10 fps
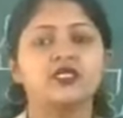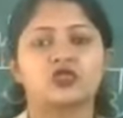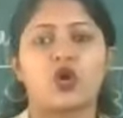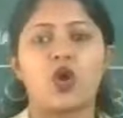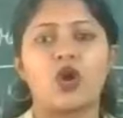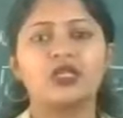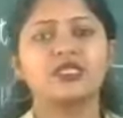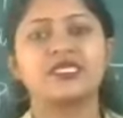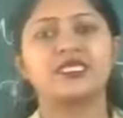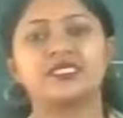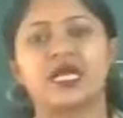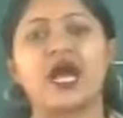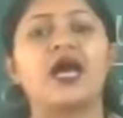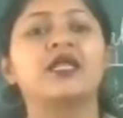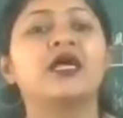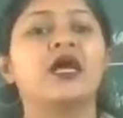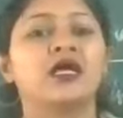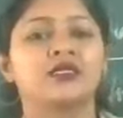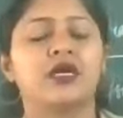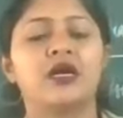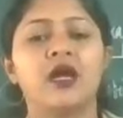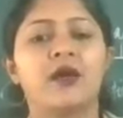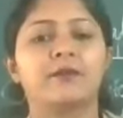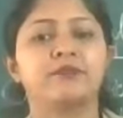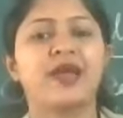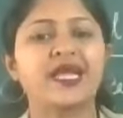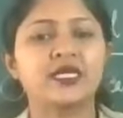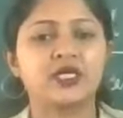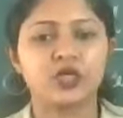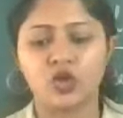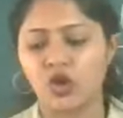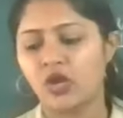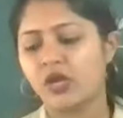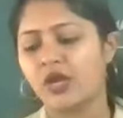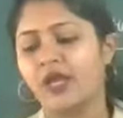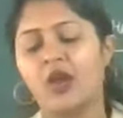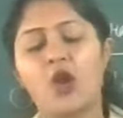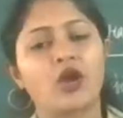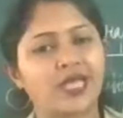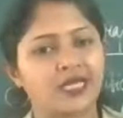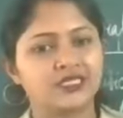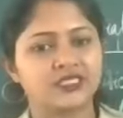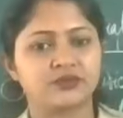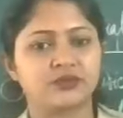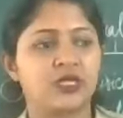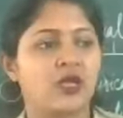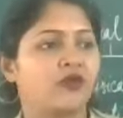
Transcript: So all these are the macroorganisms.